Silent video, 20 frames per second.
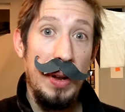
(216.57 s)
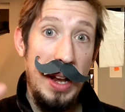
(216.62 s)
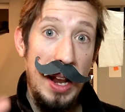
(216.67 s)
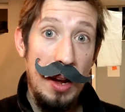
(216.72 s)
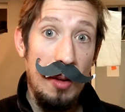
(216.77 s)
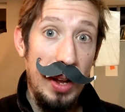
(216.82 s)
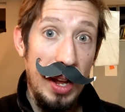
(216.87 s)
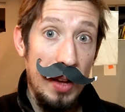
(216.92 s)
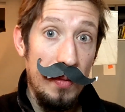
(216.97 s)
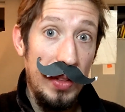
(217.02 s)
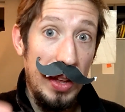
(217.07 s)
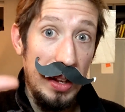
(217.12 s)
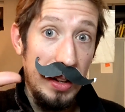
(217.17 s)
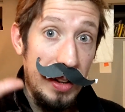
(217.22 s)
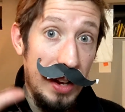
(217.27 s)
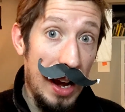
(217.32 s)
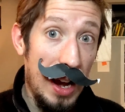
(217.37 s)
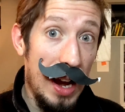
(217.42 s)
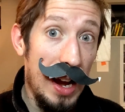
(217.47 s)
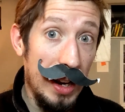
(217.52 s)
But now we have the
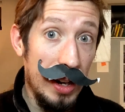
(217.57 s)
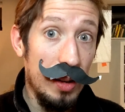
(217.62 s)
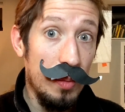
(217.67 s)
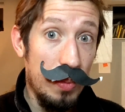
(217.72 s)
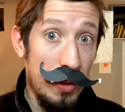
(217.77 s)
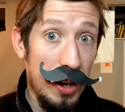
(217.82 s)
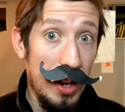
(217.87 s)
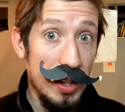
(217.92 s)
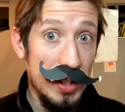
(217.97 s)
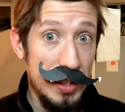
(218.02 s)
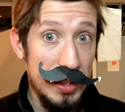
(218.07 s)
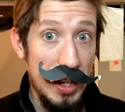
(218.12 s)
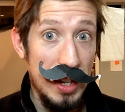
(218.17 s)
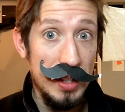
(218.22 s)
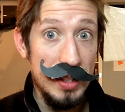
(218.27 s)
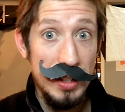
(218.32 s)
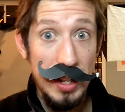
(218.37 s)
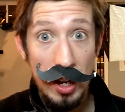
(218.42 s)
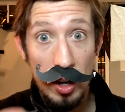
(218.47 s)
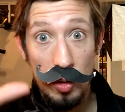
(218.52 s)
entire
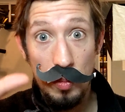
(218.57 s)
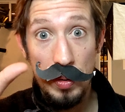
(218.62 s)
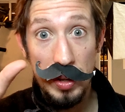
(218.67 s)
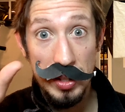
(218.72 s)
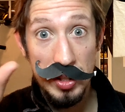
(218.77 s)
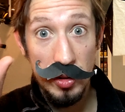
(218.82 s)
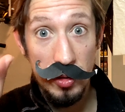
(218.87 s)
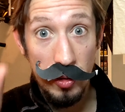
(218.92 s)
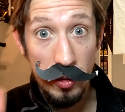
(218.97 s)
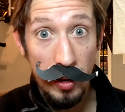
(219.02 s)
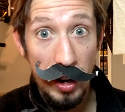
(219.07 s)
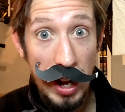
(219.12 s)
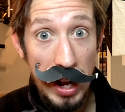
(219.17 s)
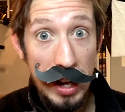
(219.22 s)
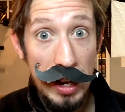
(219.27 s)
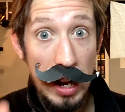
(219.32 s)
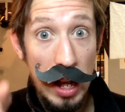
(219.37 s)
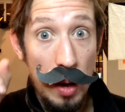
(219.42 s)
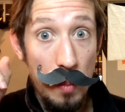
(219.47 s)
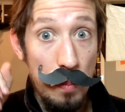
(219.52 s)
process to help us
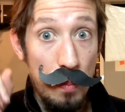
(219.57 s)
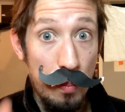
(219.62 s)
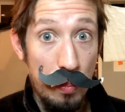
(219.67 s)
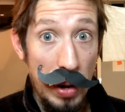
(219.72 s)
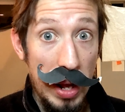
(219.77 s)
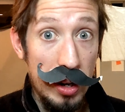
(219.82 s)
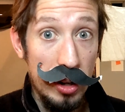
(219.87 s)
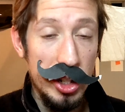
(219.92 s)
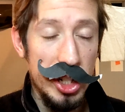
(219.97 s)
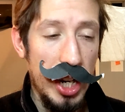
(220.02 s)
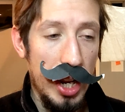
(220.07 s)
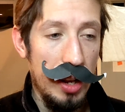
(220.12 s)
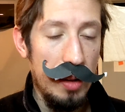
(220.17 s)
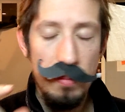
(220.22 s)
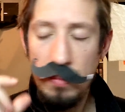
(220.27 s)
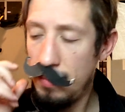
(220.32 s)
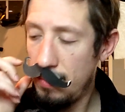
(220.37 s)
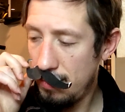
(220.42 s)
create a better channel.